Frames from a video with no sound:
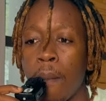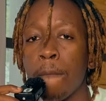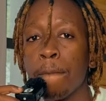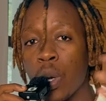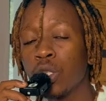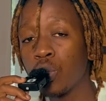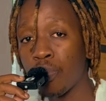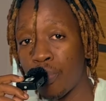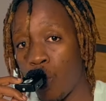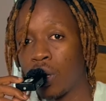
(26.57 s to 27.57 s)
Most
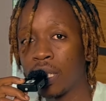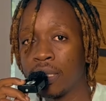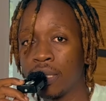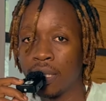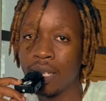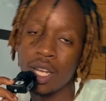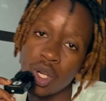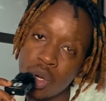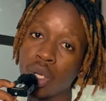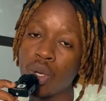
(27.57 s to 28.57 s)
brokers
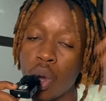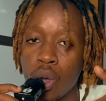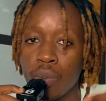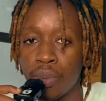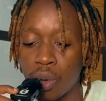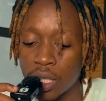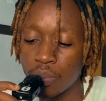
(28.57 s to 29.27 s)
not all brokers,